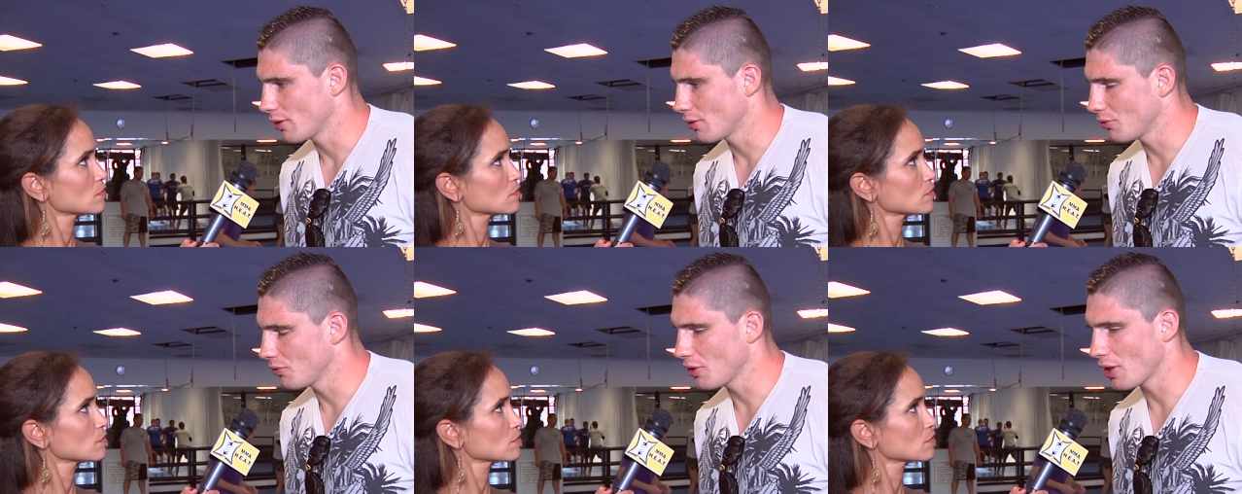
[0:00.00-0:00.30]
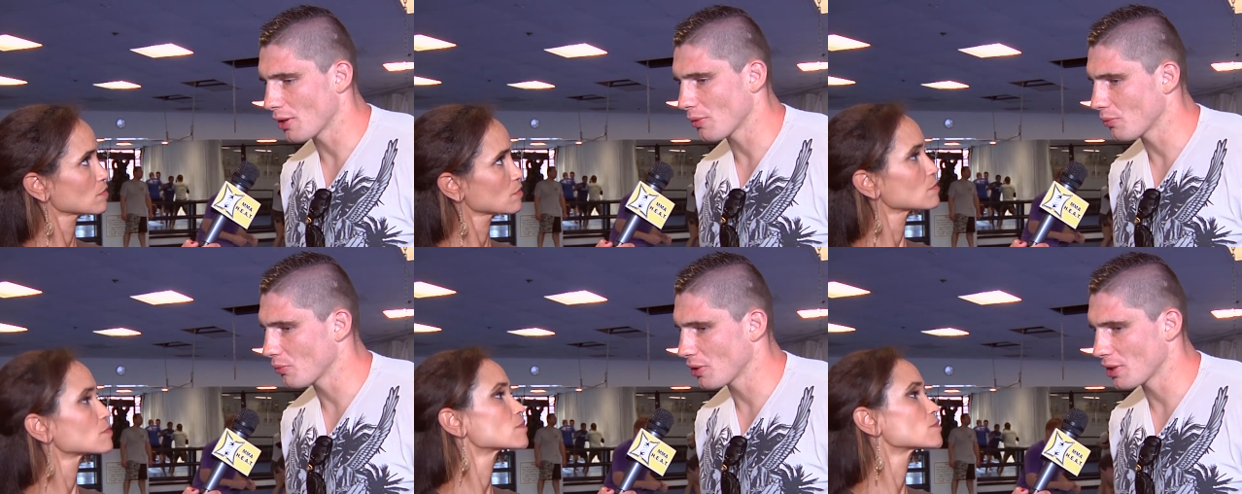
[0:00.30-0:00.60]

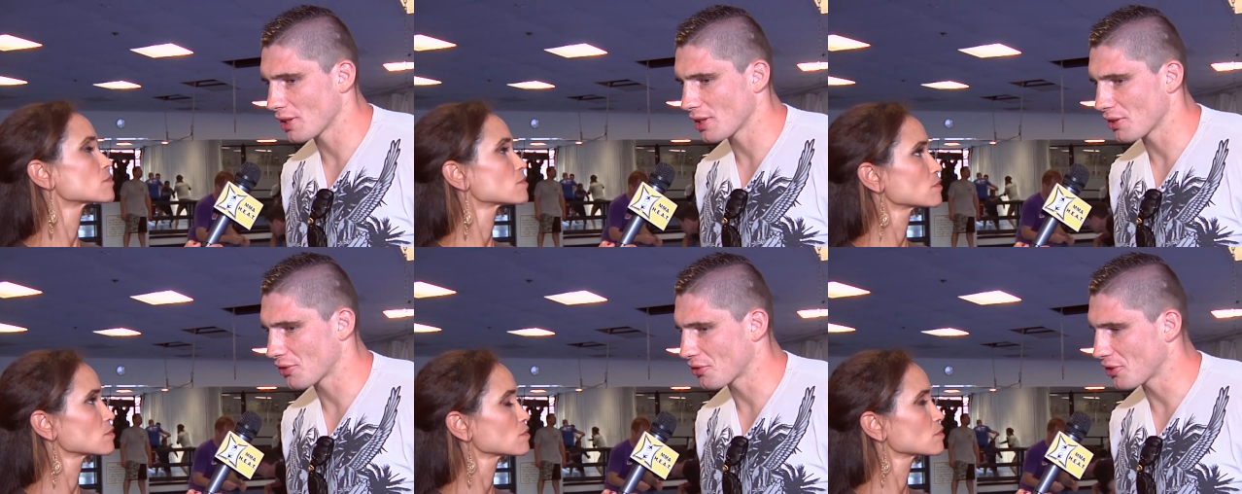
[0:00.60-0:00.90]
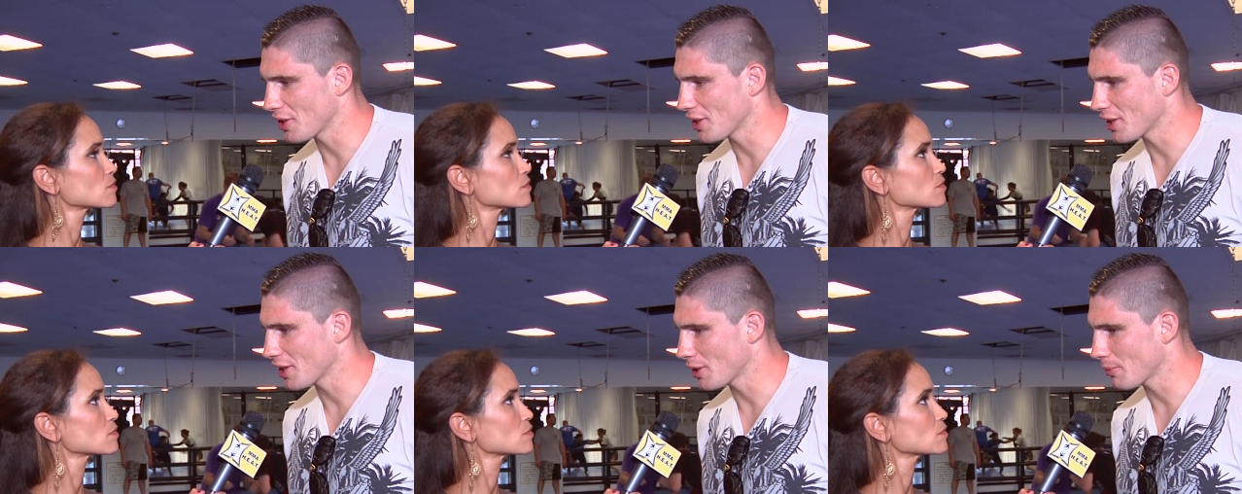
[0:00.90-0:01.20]
Speaker 1: not really
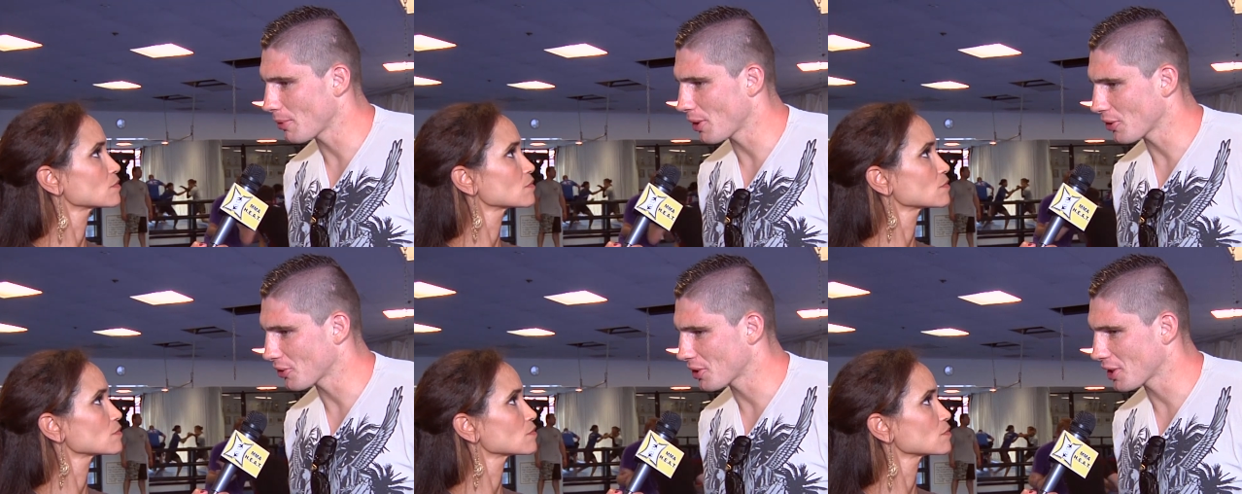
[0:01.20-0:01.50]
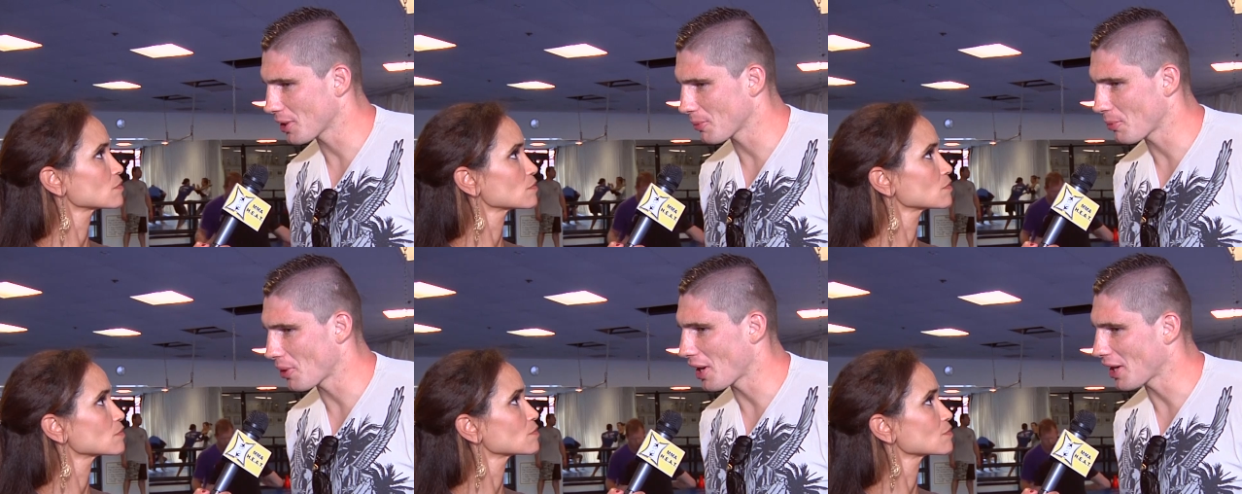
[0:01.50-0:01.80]
thinking about
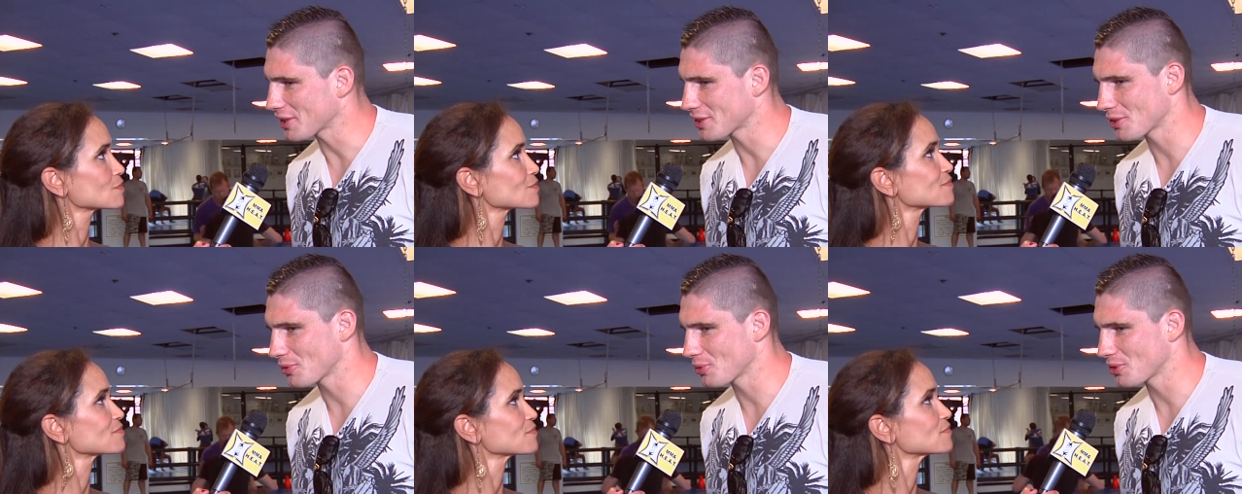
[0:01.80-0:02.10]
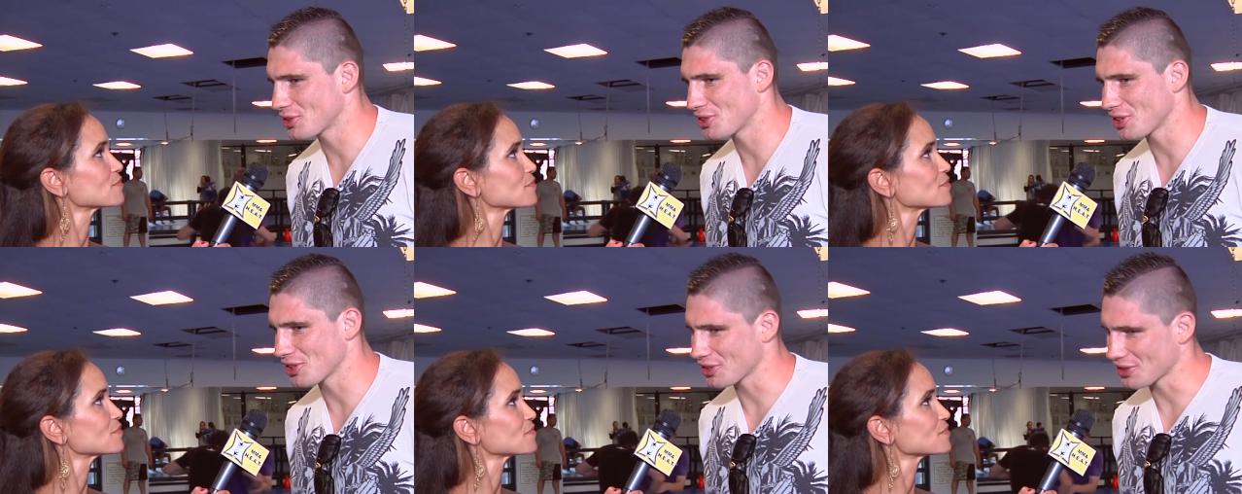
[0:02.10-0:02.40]
kickboxing
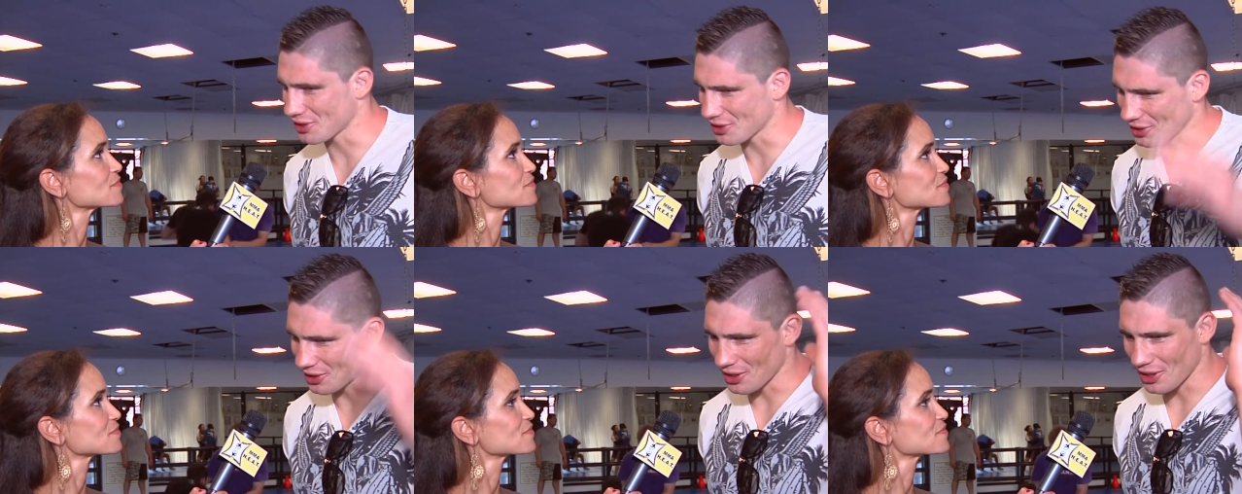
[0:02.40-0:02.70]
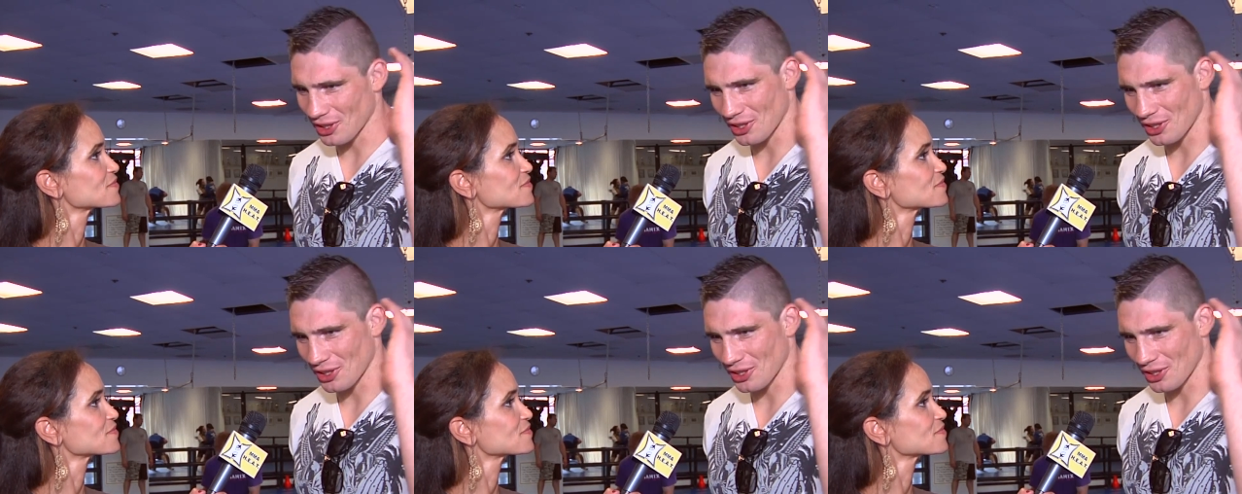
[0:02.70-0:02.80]
was just